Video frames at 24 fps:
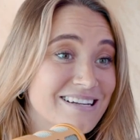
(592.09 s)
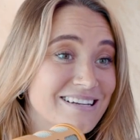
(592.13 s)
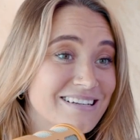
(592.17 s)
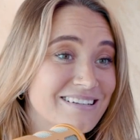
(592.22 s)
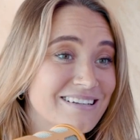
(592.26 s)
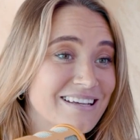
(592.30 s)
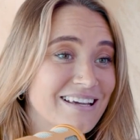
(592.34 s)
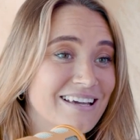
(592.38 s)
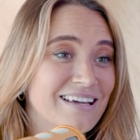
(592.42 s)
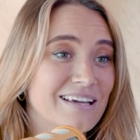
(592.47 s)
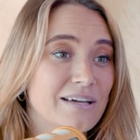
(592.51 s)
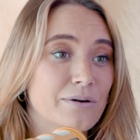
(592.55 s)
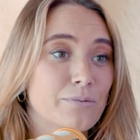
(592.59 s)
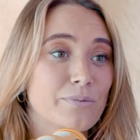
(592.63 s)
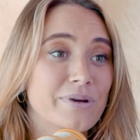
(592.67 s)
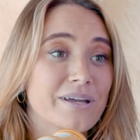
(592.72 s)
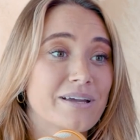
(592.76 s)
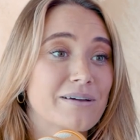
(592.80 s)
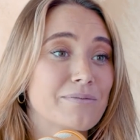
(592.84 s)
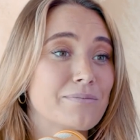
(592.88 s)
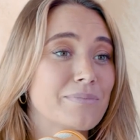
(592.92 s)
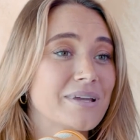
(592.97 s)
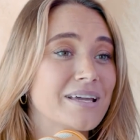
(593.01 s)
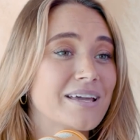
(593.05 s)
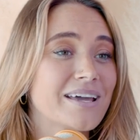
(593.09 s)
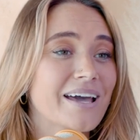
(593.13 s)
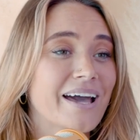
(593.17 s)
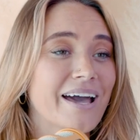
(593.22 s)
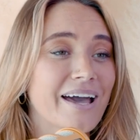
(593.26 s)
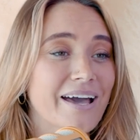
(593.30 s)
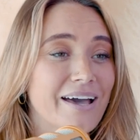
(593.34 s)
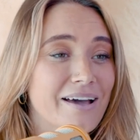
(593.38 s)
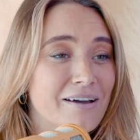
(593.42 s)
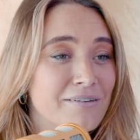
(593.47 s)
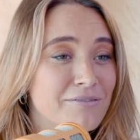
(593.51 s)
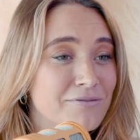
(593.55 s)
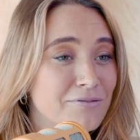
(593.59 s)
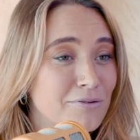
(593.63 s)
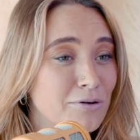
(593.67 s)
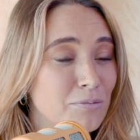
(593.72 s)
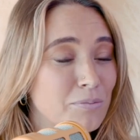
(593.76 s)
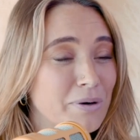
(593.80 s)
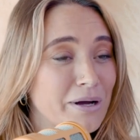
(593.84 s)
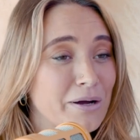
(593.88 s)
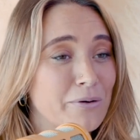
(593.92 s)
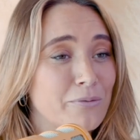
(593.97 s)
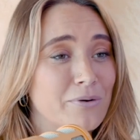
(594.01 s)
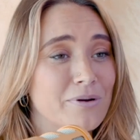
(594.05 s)
and we can be cared for
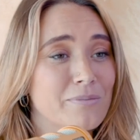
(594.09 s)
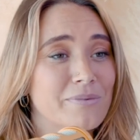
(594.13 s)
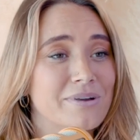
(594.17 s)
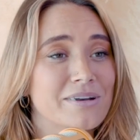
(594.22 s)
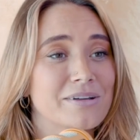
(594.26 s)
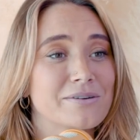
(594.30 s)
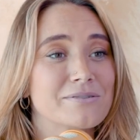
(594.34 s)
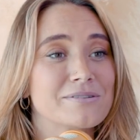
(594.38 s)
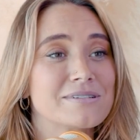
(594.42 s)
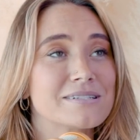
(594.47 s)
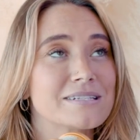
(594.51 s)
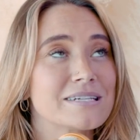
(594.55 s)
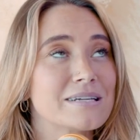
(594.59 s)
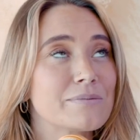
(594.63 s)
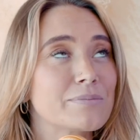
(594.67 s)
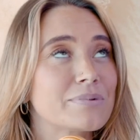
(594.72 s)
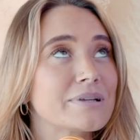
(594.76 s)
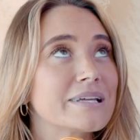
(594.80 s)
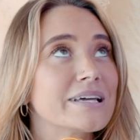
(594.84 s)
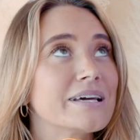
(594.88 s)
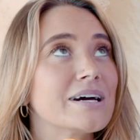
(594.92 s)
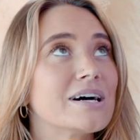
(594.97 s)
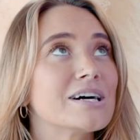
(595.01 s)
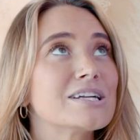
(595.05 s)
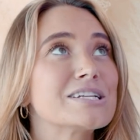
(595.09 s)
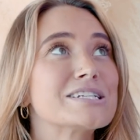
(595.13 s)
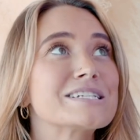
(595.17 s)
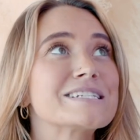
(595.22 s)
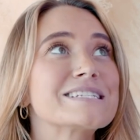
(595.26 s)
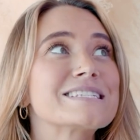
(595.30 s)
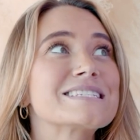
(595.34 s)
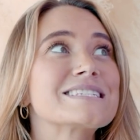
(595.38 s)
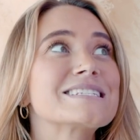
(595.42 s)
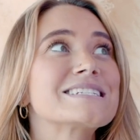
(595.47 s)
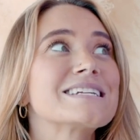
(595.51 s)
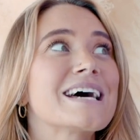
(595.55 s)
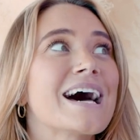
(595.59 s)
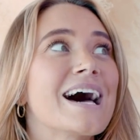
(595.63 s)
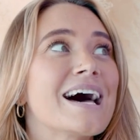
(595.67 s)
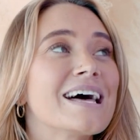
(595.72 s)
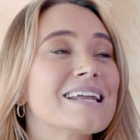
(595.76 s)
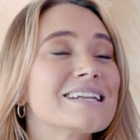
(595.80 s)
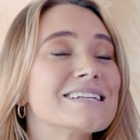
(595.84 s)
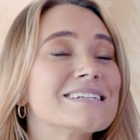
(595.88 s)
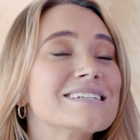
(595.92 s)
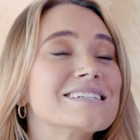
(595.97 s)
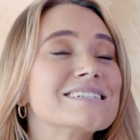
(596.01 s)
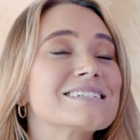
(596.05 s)
by women who deeply
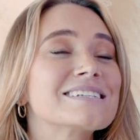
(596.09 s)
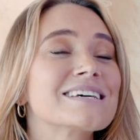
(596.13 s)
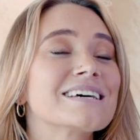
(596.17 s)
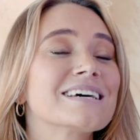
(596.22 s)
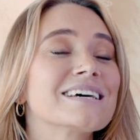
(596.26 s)
understand